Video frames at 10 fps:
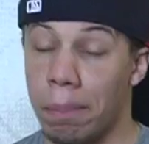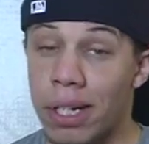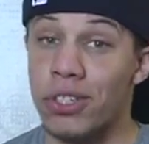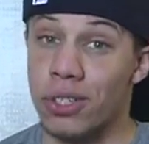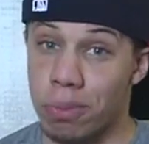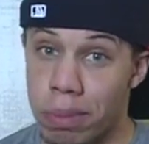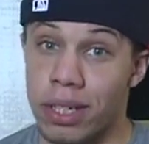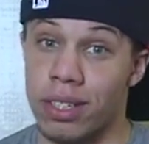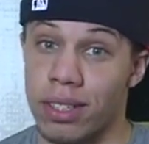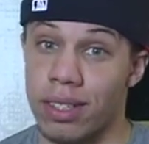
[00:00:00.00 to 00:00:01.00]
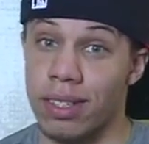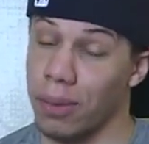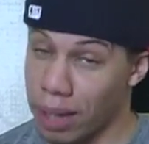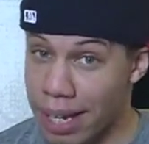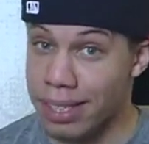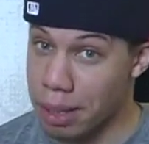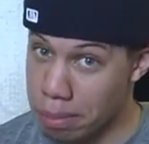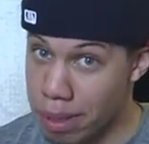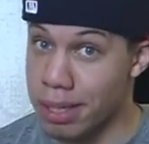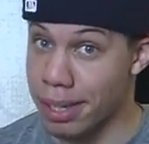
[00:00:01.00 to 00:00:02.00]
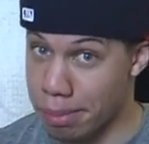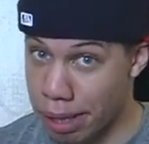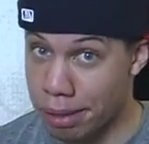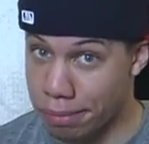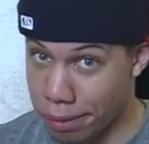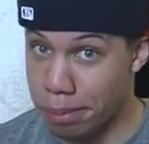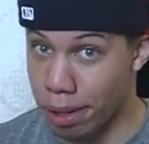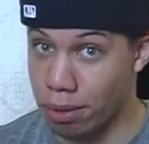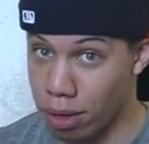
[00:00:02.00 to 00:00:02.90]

A bunch of you bitches, and when I say bitch, I mean female